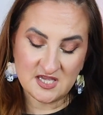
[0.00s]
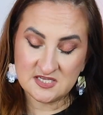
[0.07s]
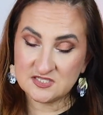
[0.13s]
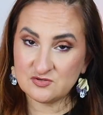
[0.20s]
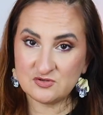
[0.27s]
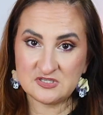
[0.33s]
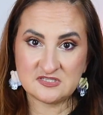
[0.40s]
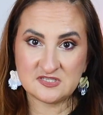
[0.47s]

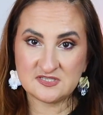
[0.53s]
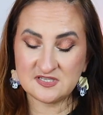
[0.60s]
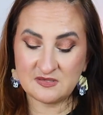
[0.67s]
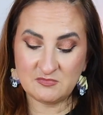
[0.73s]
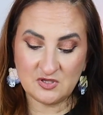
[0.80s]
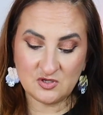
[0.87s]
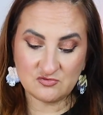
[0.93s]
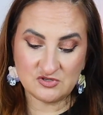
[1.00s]
So it's the
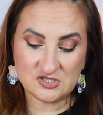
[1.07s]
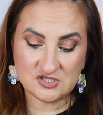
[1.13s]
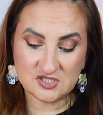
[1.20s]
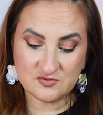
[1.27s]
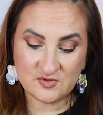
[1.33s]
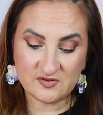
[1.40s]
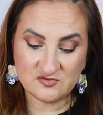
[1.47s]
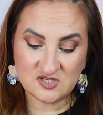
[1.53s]
same
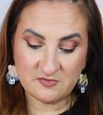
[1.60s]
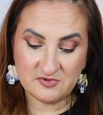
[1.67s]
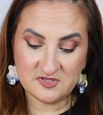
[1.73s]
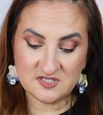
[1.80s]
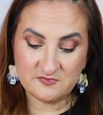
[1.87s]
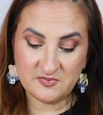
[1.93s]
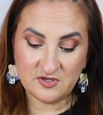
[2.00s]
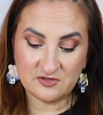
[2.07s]
ingredients. We have
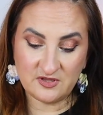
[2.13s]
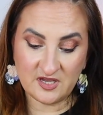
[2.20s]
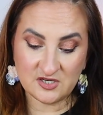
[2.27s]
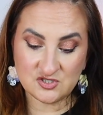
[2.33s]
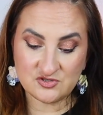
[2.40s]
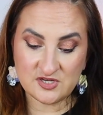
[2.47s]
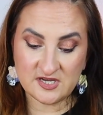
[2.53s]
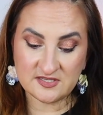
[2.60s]
Japanese peony
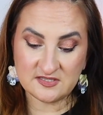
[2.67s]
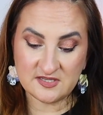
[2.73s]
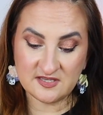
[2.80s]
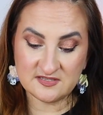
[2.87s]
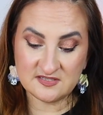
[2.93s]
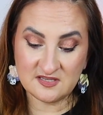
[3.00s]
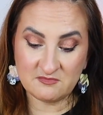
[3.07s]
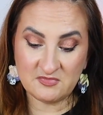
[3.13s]
extract,
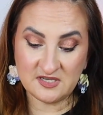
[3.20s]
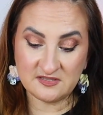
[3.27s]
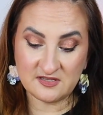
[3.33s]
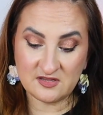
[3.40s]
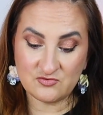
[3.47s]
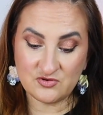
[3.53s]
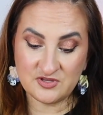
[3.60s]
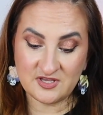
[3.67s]
niacinamide,
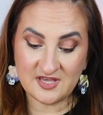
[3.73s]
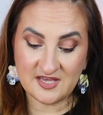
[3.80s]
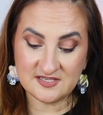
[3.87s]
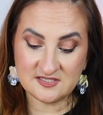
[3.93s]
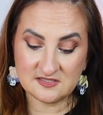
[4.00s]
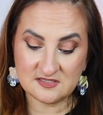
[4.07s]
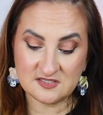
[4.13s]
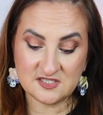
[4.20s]
hyaluronic acid, and